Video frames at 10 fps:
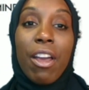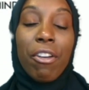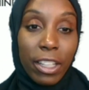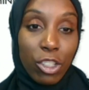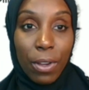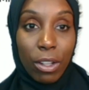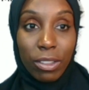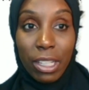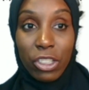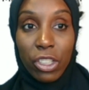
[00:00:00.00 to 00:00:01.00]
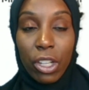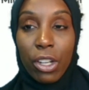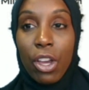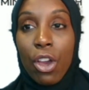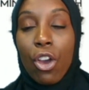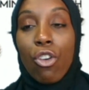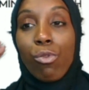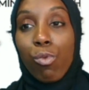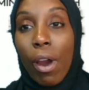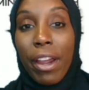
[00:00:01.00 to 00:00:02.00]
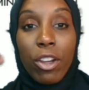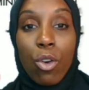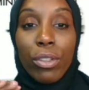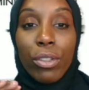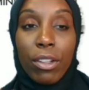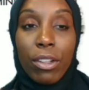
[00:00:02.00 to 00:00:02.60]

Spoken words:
financial foundation. Write, go